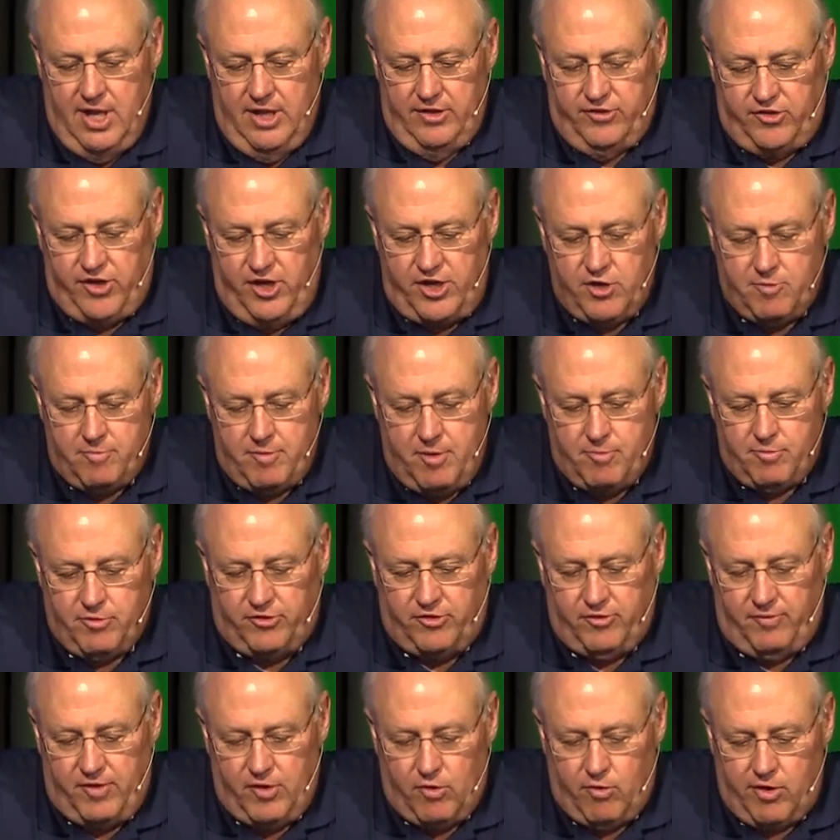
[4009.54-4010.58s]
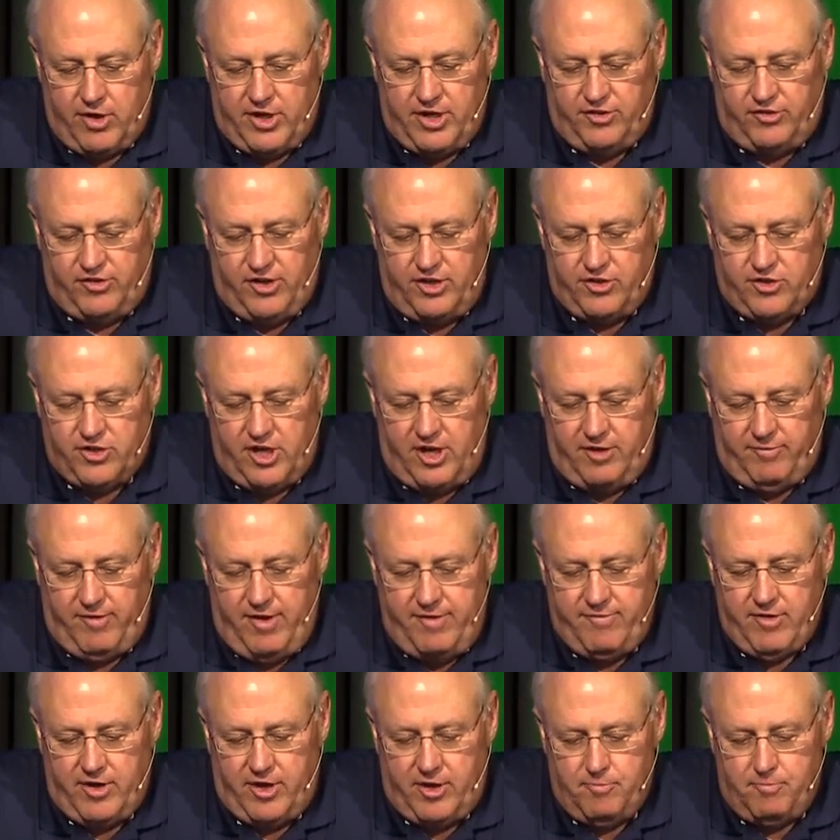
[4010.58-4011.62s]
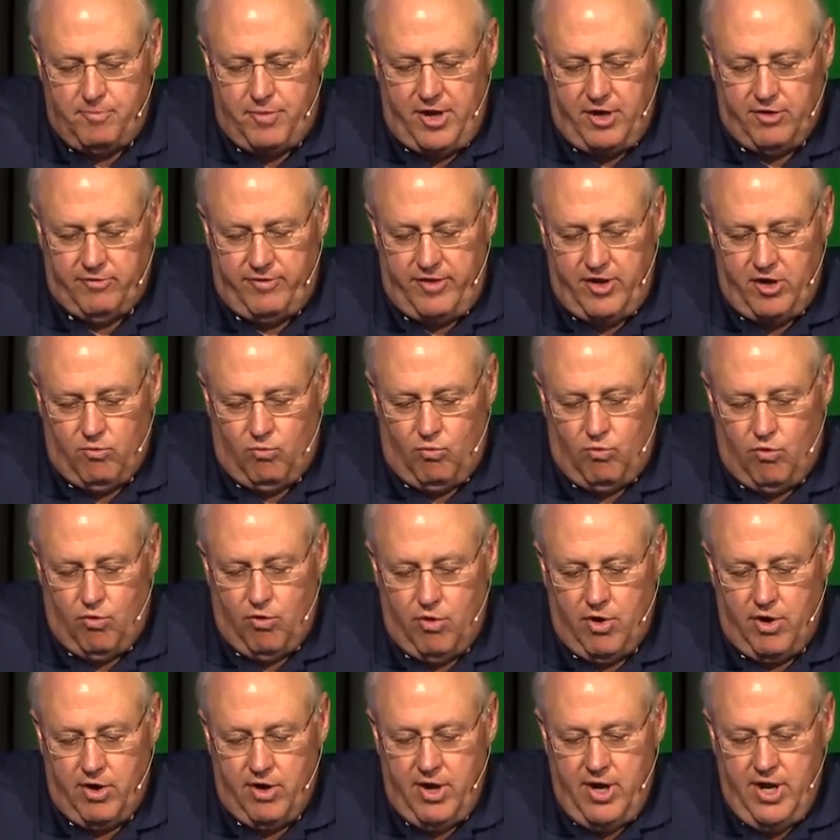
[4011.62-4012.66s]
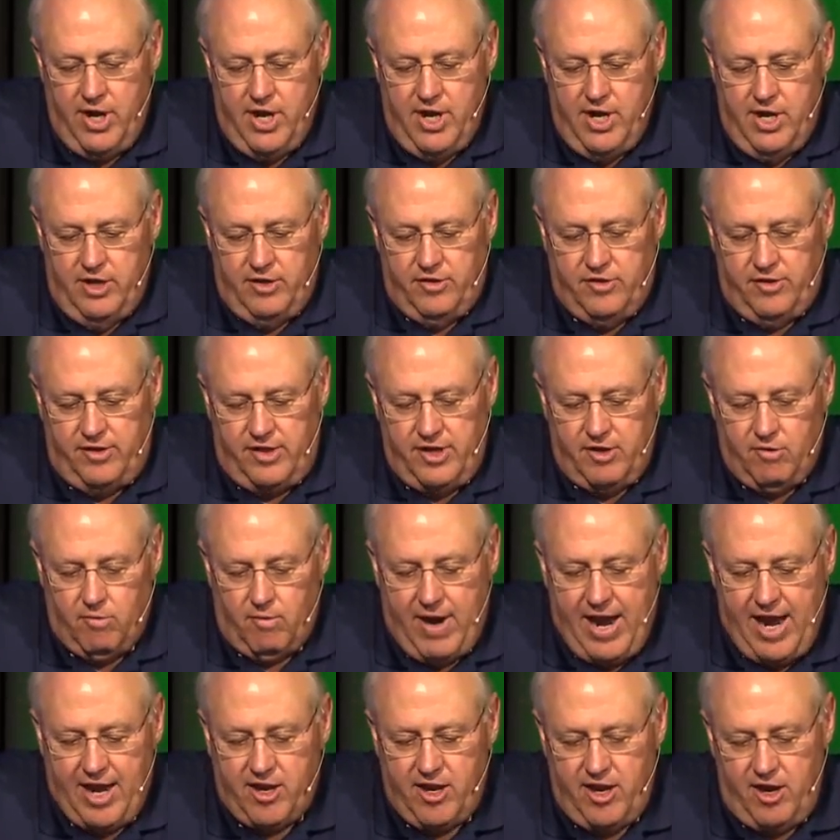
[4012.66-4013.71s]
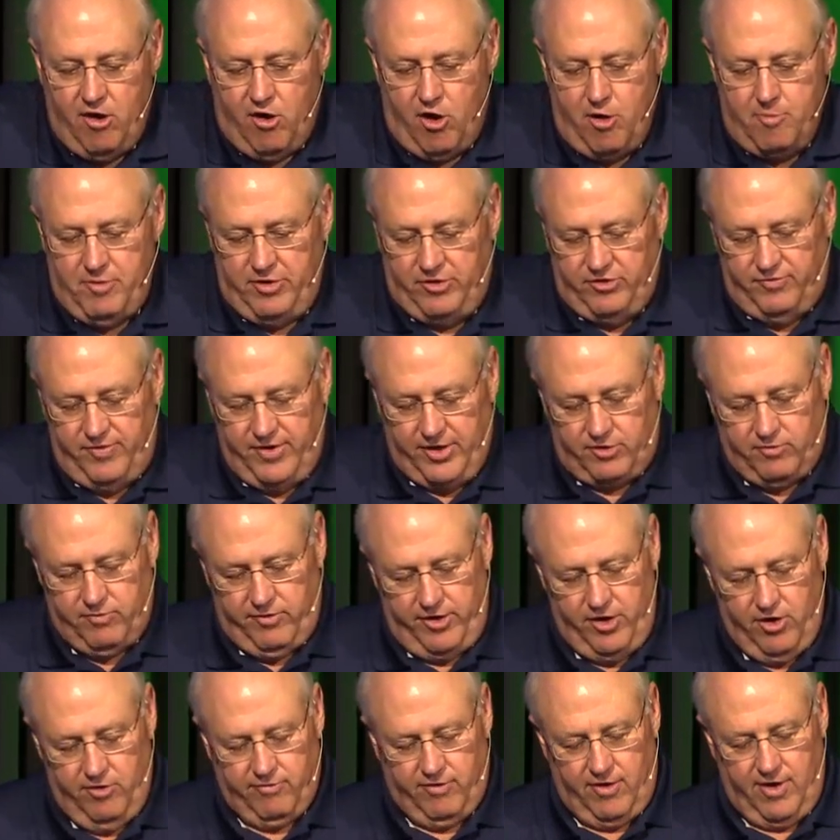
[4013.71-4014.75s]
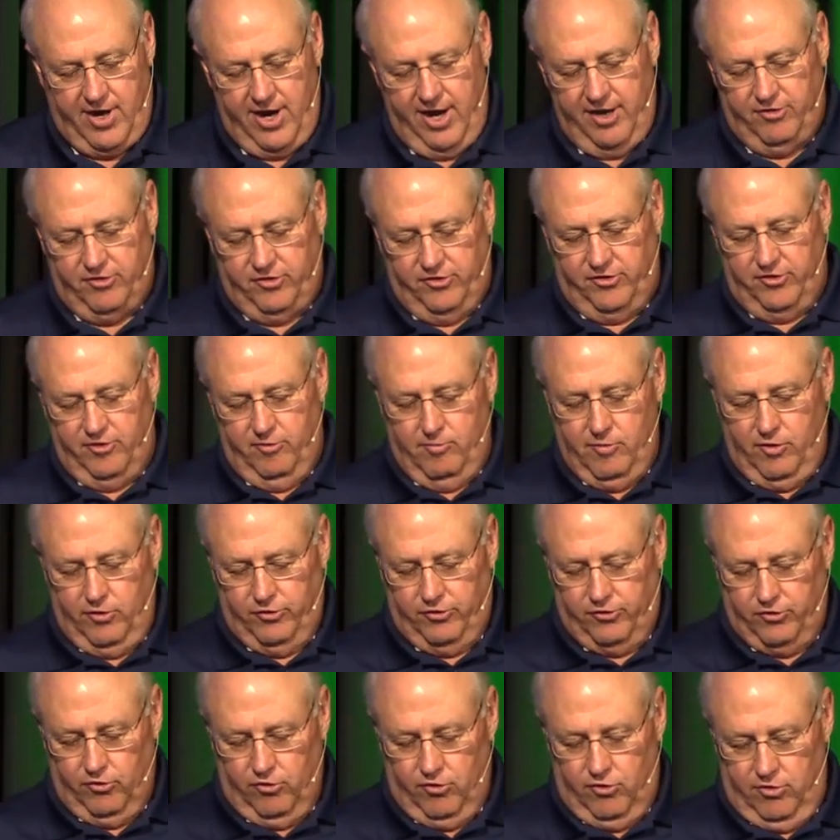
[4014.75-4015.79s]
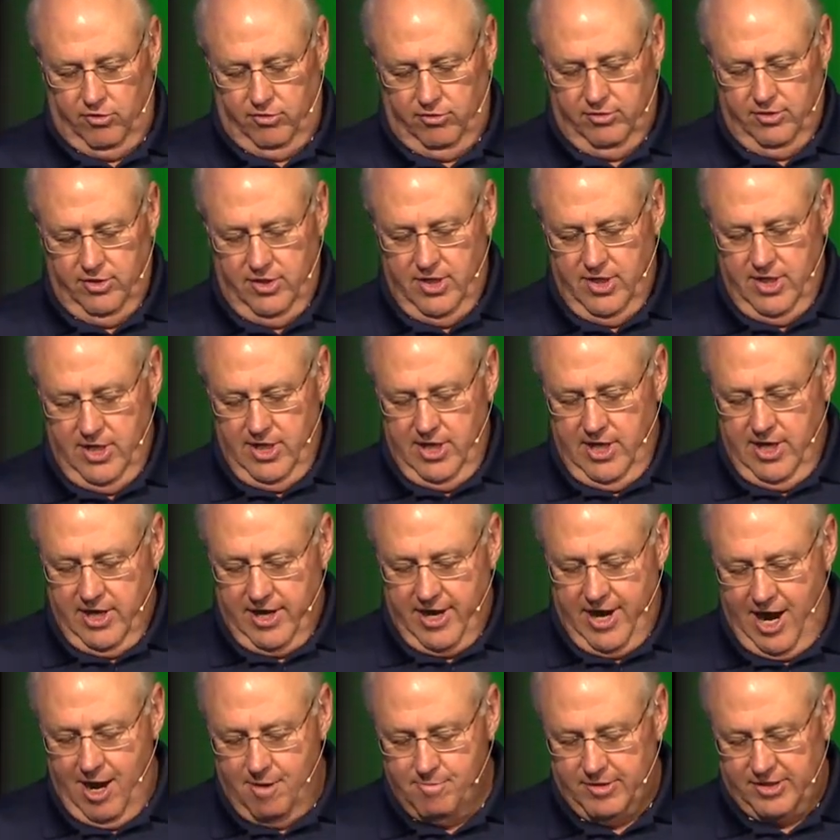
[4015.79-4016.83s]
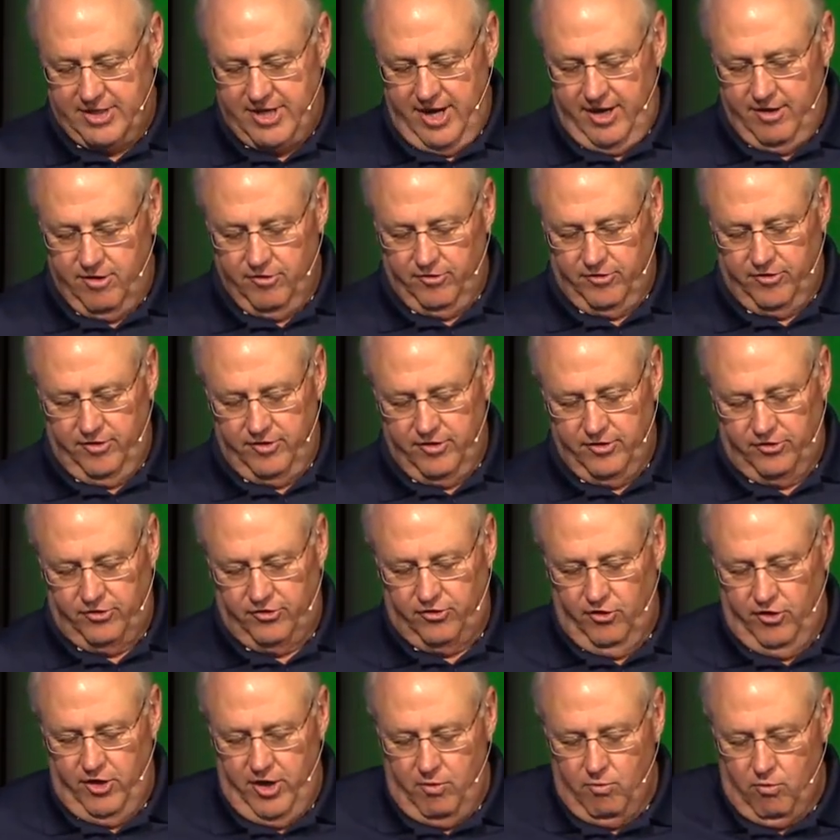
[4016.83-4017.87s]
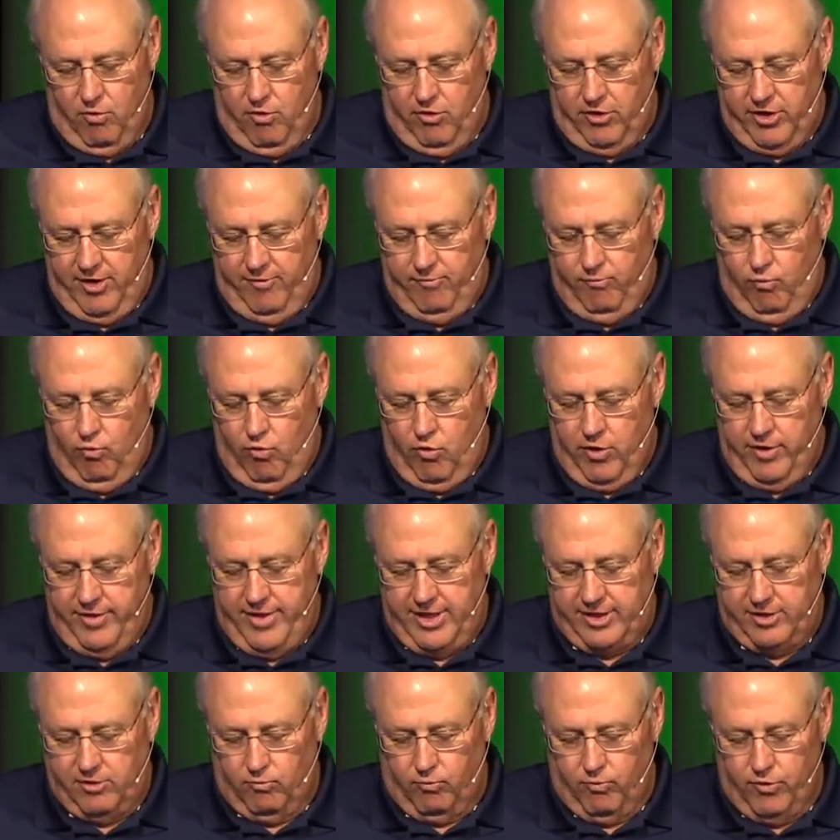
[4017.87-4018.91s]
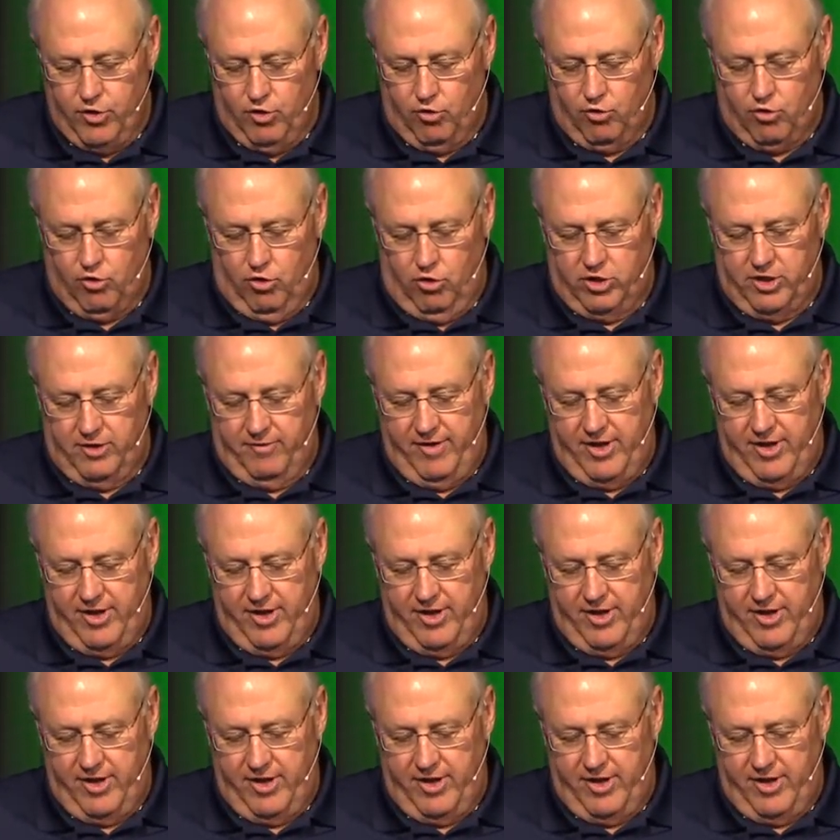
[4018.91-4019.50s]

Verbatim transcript: Senior members of the organization have even compared their war to the Iraqi army's victory over ISIS in Mosul. Commentators in the Sunni world have warned that the real goal of